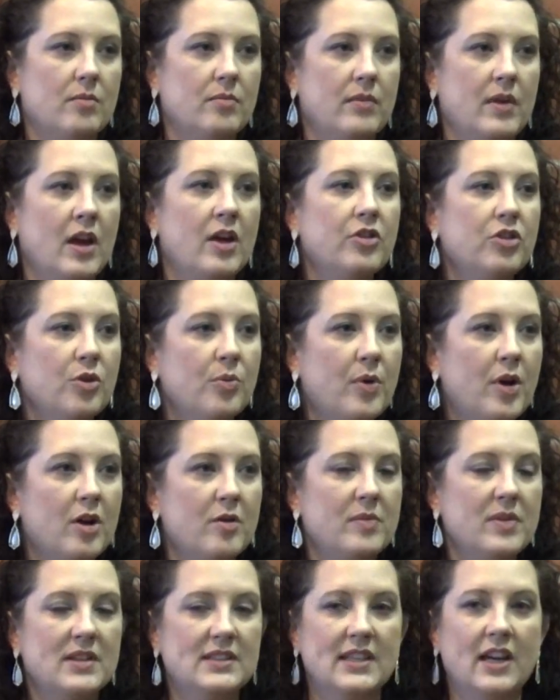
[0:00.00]
health
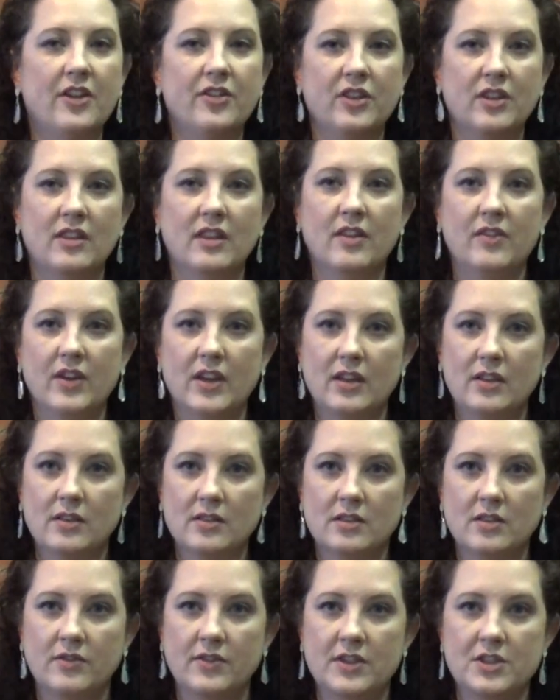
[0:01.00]
department's healthy living
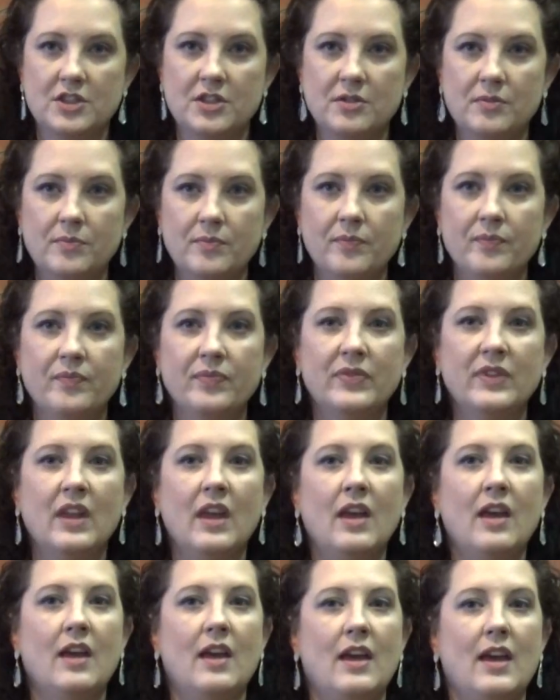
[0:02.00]
division.
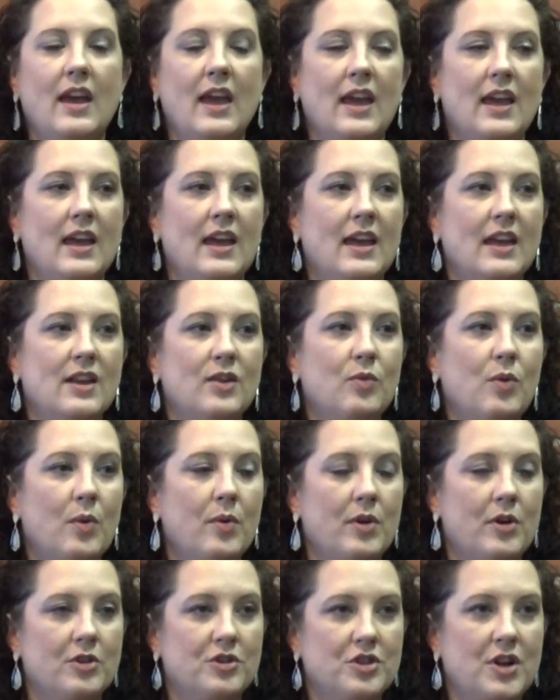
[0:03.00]
And what
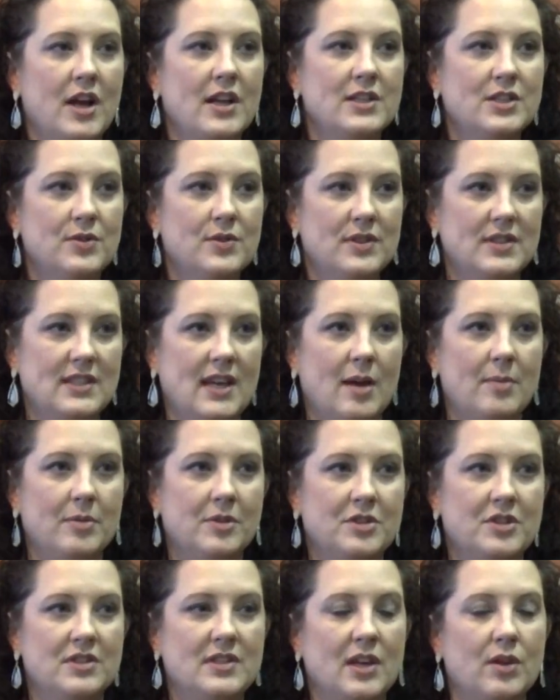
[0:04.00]
we were trying to
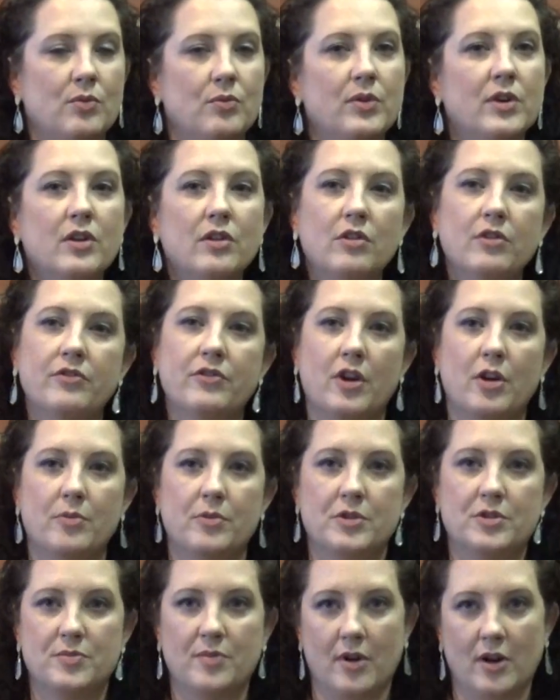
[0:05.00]
establish is a real
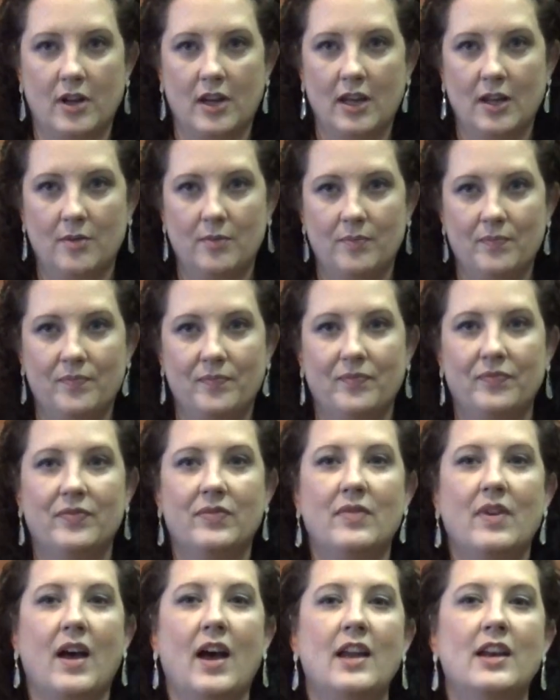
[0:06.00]
farmers market.
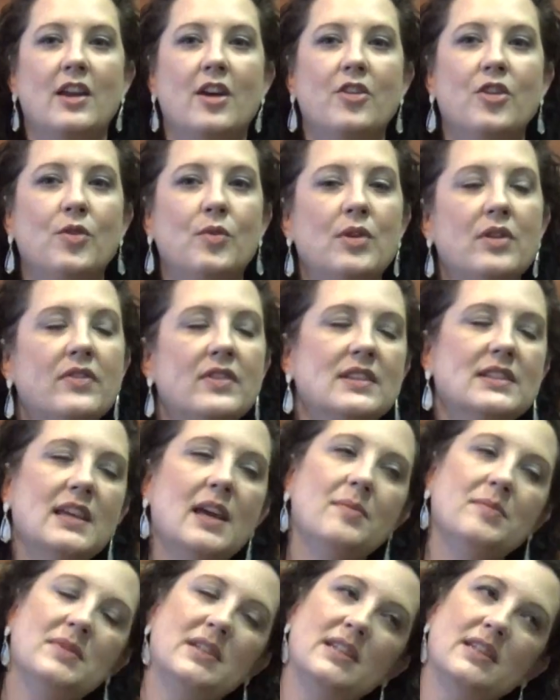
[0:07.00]
I know that we've
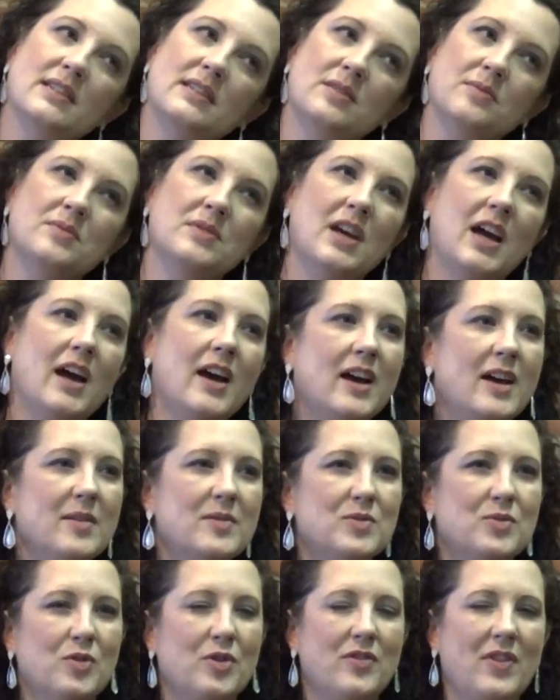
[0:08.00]
attempted it
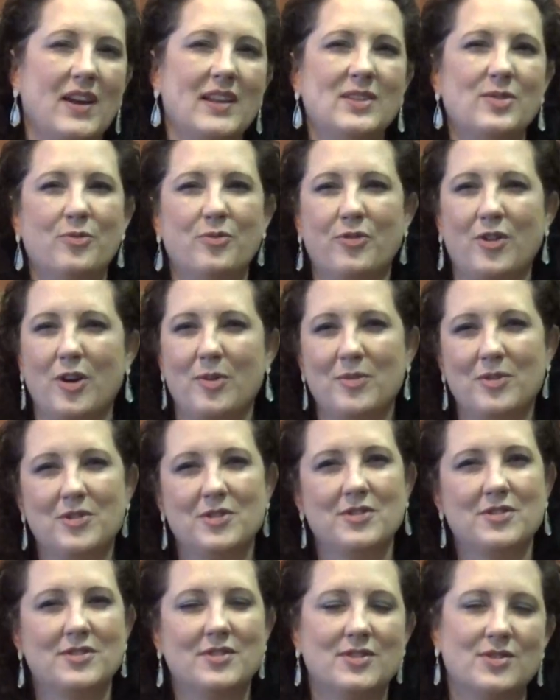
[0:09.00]
sometimes. We've had some
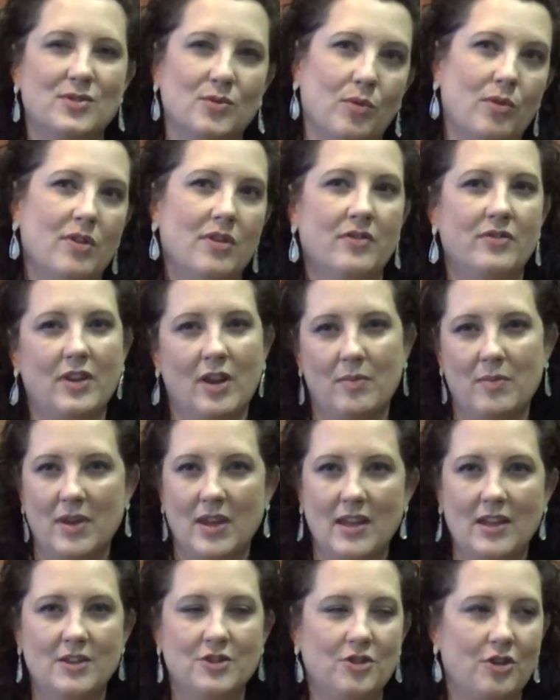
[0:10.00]
farmers sort of come
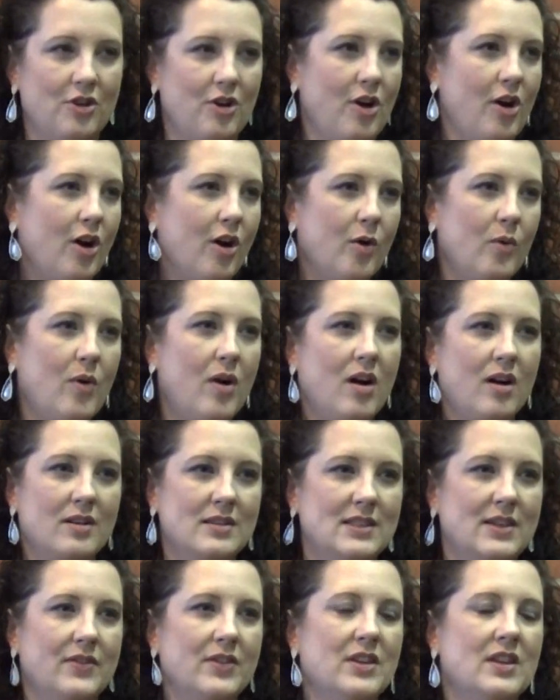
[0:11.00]
in during our art walks
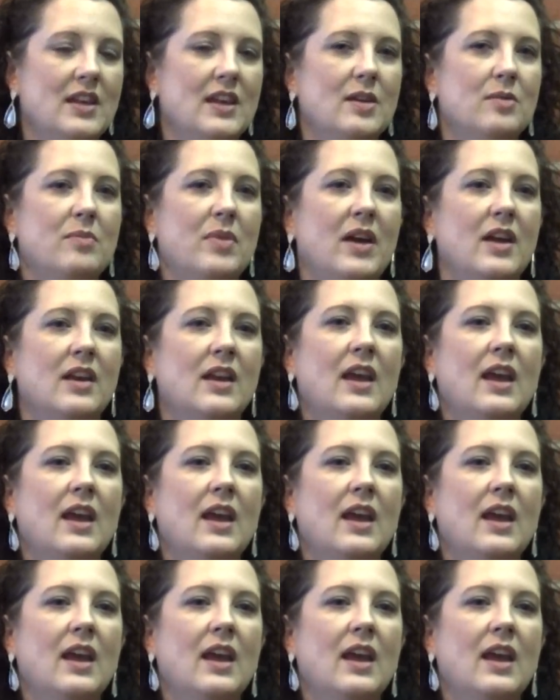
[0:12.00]
and everything, but